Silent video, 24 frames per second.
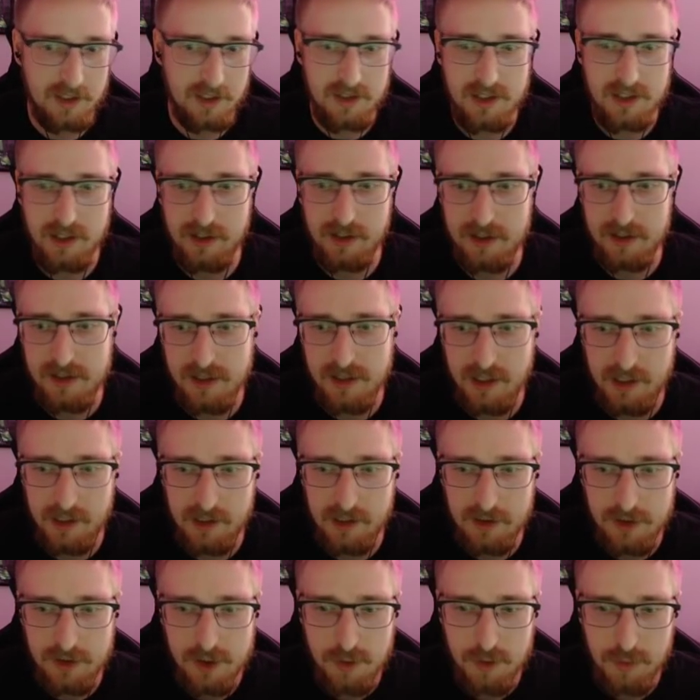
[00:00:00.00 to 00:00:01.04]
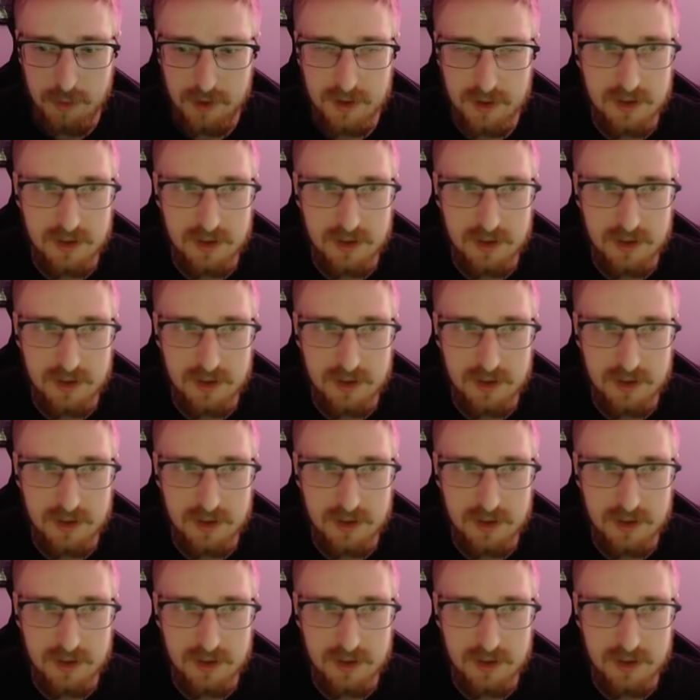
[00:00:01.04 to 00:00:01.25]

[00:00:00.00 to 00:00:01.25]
Hysteric's Gauge pretty